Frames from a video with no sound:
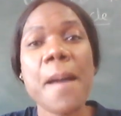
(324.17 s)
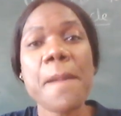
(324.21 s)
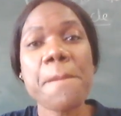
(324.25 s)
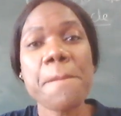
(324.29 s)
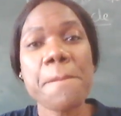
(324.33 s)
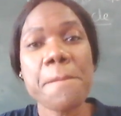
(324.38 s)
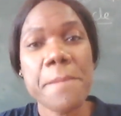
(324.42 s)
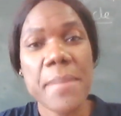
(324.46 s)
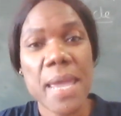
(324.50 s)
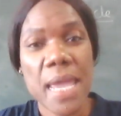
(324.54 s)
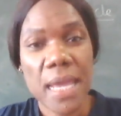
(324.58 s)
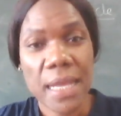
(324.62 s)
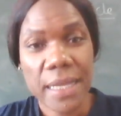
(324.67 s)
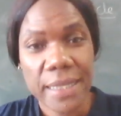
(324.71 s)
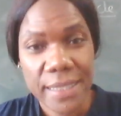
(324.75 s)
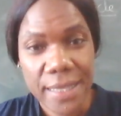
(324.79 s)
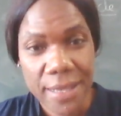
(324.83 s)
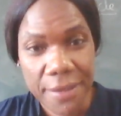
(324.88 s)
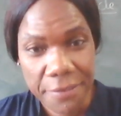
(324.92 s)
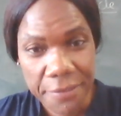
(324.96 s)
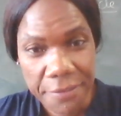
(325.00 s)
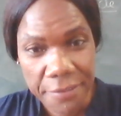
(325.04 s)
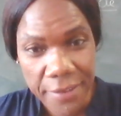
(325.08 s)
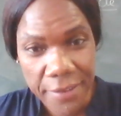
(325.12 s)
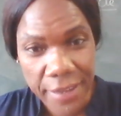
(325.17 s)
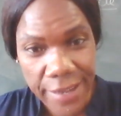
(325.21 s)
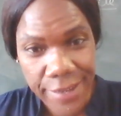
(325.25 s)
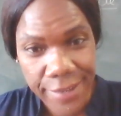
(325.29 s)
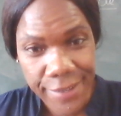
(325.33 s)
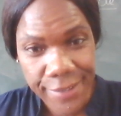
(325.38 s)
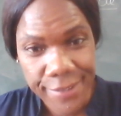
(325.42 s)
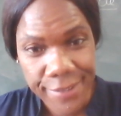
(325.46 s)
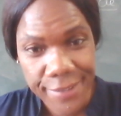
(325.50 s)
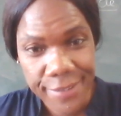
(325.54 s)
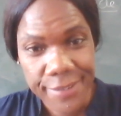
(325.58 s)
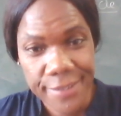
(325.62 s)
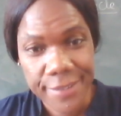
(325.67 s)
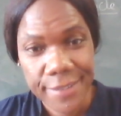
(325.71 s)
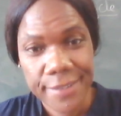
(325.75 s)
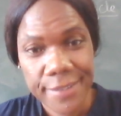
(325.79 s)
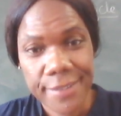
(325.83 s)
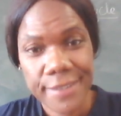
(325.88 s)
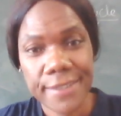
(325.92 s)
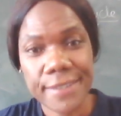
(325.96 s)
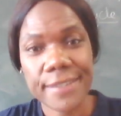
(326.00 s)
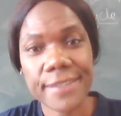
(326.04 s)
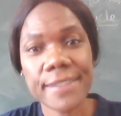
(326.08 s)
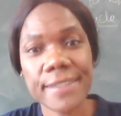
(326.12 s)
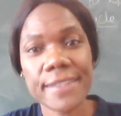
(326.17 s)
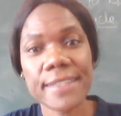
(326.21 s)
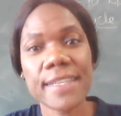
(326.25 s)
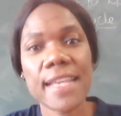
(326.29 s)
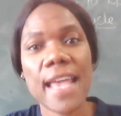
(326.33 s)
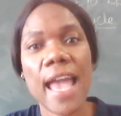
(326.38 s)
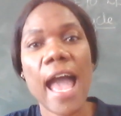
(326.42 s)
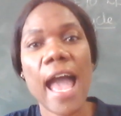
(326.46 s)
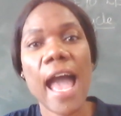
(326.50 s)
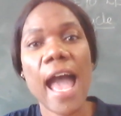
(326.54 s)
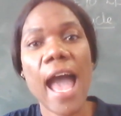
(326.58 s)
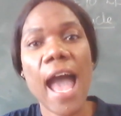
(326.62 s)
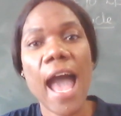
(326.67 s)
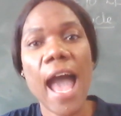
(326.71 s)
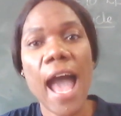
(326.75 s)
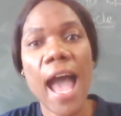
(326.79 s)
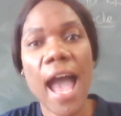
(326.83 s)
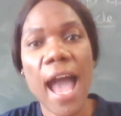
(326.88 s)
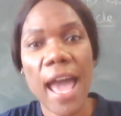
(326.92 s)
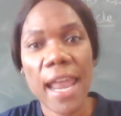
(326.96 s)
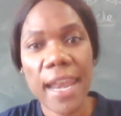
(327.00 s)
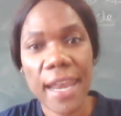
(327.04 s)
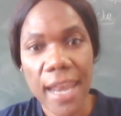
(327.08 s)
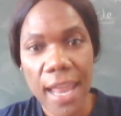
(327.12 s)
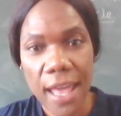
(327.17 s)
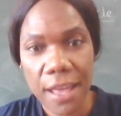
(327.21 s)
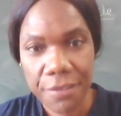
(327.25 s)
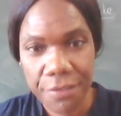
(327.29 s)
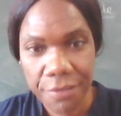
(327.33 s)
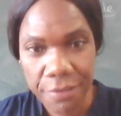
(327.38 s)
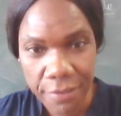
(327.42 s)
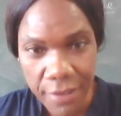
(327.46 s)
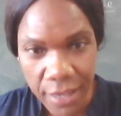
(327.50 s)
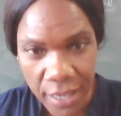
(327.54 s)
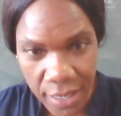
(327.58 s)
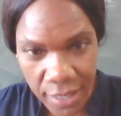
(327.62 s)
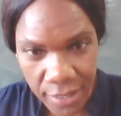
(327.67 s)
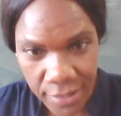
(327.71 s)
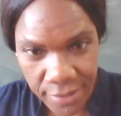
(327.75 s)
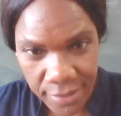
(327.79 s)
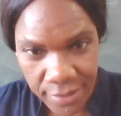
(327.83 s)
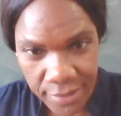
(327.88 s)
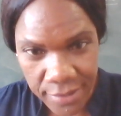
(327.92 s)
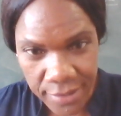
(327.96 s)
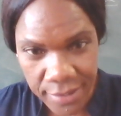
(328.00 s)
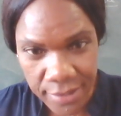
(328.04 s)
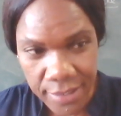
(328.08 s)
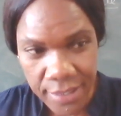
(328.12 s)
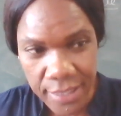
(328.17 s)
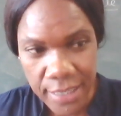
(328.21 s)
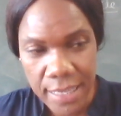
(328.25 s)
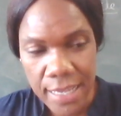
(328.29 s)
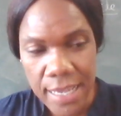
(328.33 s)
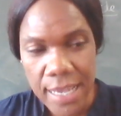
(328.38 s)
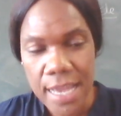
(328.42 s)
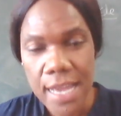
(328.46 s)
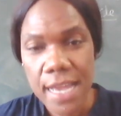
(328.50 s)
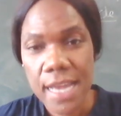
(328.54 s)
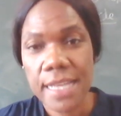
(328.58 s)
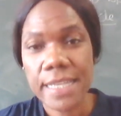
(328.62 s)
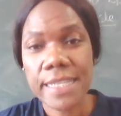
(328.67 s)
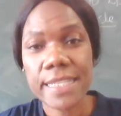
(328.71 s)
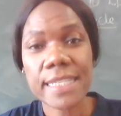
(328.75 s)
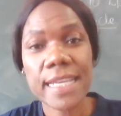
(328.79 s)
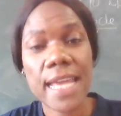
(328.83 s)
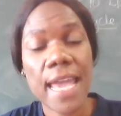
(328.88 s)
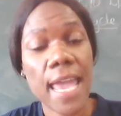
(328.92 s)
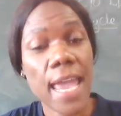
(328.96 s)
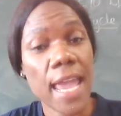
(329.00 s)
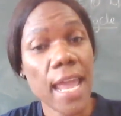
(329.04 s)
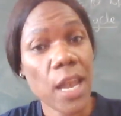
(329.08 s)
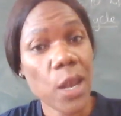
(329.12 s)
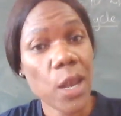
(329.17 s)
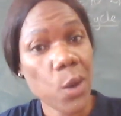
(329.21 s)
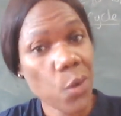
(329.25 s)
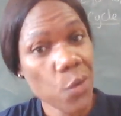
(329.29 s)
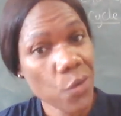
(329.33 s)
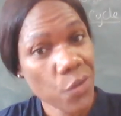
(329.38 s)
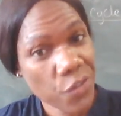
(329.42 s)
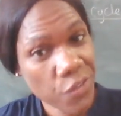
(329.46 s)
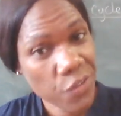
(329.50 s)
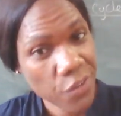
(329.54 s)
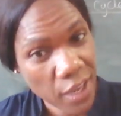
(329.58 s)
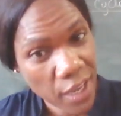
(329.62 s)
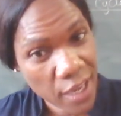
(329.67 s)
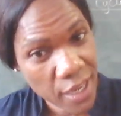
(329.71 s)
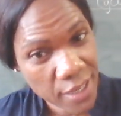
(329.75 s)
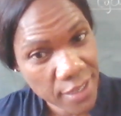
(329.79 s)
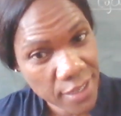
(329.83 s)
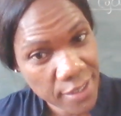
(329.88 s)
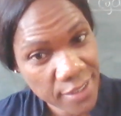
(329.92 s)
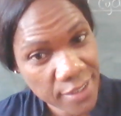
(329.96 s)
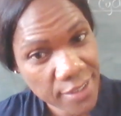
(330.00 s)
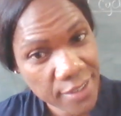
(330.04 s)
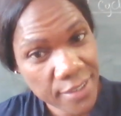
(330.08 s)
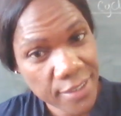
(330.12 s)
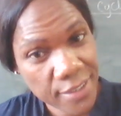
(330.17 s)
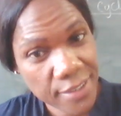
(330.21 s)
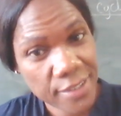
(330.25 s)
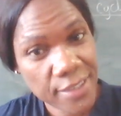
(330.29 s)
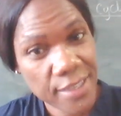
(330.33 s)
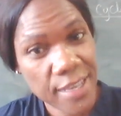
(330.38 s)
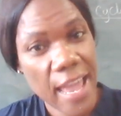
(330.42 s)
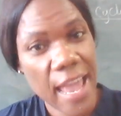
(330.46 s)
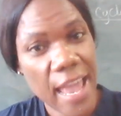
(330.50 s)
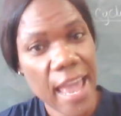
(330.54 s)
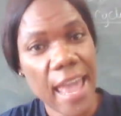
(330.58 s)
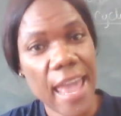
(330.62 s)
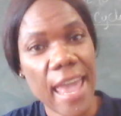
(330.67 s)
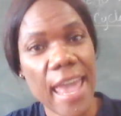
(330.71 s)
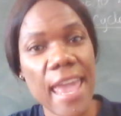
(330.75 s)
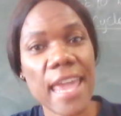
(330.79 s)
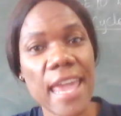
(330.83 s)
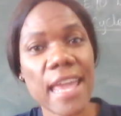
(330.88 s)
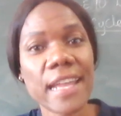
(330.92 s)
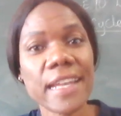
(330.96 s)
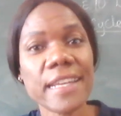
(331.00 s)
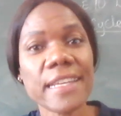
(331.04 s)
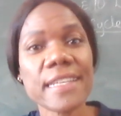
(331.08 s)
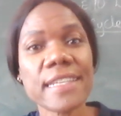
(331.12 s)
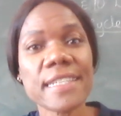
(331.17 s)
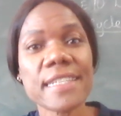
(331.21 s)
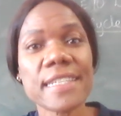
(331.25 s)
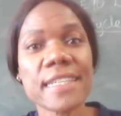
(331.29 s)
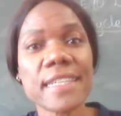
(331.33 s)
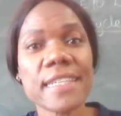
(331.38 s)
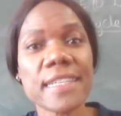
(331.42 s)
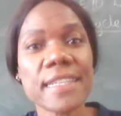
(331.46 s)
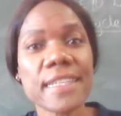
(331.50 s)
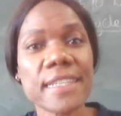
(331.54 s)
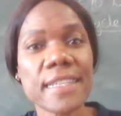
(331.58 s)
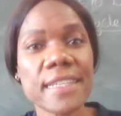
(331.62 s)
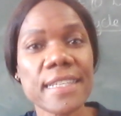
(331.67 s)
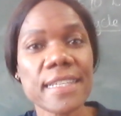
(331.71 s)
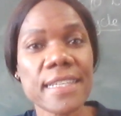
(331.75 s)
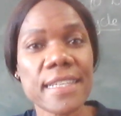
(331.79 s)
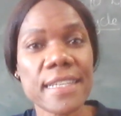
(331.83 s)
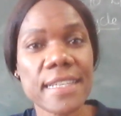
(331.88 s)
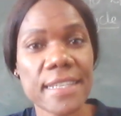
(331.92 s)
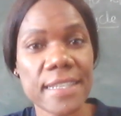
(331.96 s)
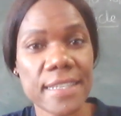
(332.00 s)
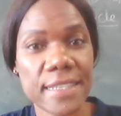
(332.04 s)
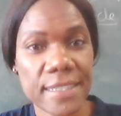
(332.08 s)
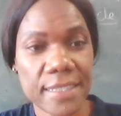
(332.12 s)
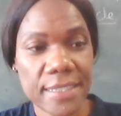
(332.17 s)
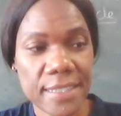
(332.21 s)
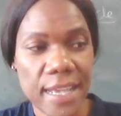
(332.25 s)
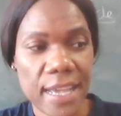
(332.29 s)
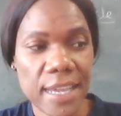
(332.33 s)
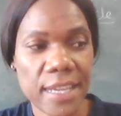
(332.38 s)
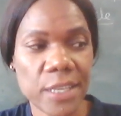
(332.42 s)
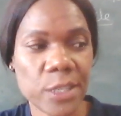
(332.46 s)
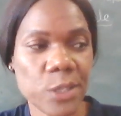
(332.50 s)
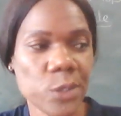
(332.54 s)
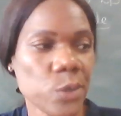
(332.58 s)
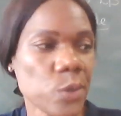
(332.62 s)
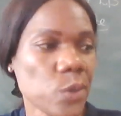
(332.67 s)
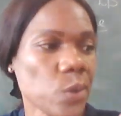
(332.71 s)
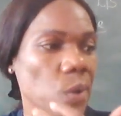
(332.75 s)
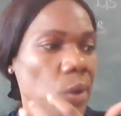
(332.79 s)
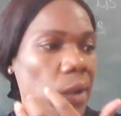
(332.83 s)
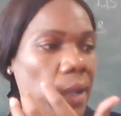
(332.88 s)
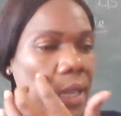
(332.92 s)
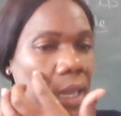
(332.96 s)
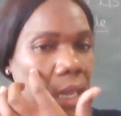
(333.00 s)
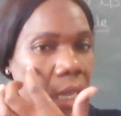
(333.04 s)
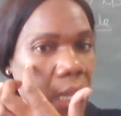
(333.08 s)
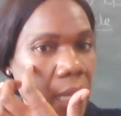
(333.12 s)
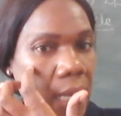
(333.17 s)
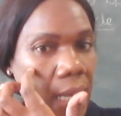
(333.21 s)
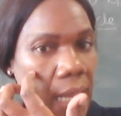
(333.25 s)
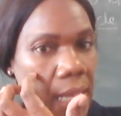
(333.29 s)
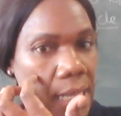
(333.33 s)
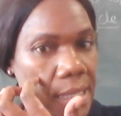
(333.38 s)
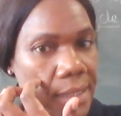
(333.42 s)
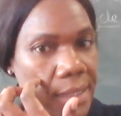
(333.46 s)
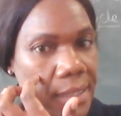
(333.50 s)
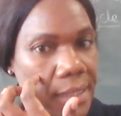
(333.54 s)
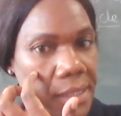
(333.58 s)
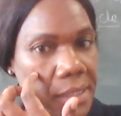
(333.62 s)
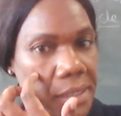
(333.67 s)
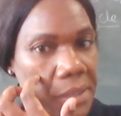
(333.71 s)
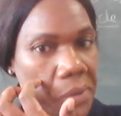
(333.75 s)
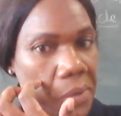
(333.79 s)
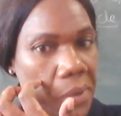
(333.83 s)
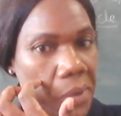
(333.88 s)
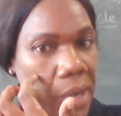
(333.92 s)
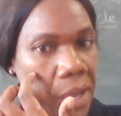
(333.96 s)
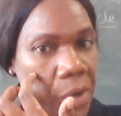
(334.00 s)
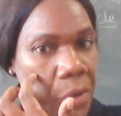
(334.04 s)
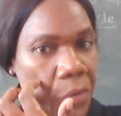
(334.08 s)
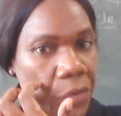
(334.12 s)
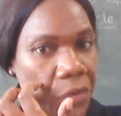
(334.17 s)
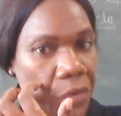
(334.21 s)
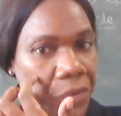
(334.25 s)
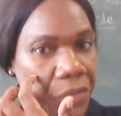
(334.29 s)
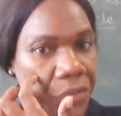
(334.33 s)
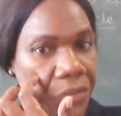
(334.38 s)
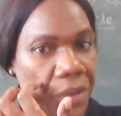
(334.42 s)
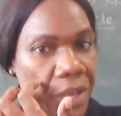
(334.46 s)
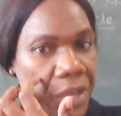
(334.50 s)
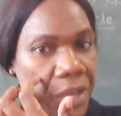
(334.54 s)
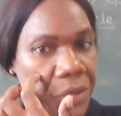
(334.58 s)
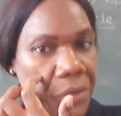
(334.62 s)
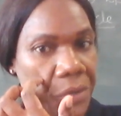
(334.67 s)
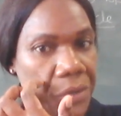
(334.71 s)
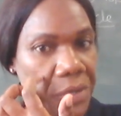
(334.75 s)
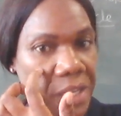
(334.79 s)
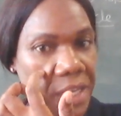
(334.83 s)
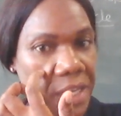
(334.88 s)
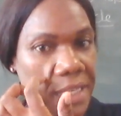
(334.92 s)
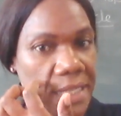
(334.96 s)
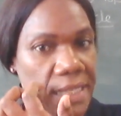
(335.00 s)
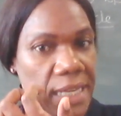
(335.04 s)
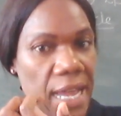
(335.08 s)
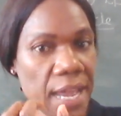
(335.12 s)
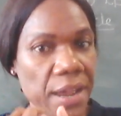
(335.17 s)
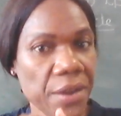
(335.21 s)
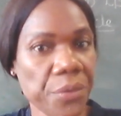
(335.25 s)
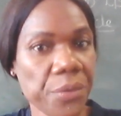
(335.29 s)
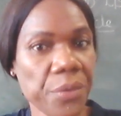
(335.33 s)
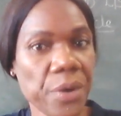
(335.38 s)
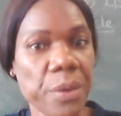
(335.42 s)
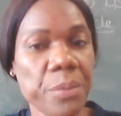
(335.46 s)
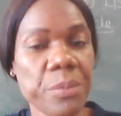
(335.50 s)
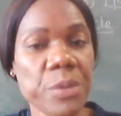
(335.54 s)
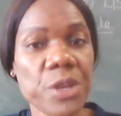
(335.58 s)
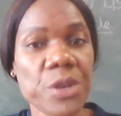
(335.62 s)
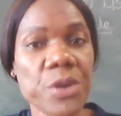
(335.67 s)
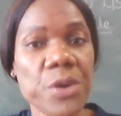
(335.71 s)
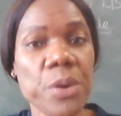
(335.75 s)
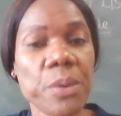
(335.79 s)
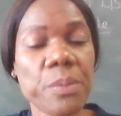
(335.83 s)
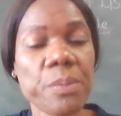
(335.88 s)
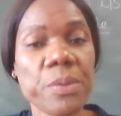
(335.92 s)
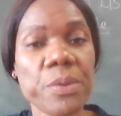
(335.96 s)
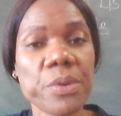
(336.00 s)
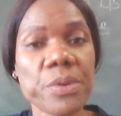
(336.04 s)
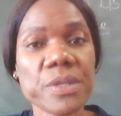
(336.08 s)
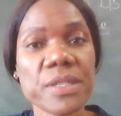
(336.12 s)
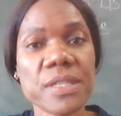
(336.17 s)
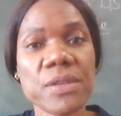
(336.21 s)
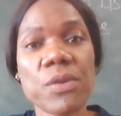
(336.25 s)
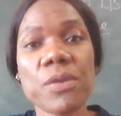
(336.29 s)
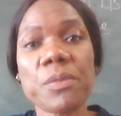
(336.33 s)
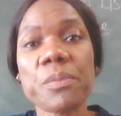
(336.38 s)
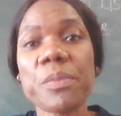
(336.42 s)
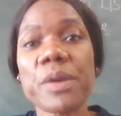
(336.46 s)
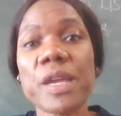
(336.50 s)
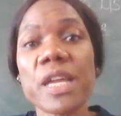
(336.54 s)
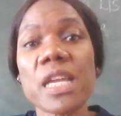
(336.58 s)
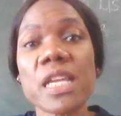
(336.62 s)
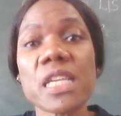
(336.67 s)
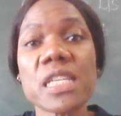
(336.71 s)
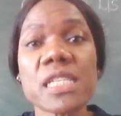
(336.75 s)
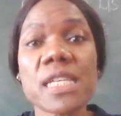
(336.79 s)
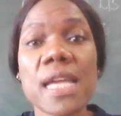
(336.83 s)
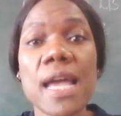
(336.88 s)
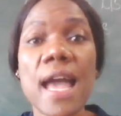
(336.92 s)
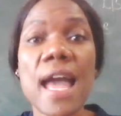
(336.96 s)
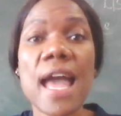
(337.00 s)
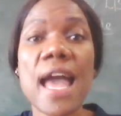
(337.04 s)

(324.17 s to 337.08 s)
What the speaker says: metaphase, anaphase, telophase, and cytokinesis. You can refer to the diagram in your books on page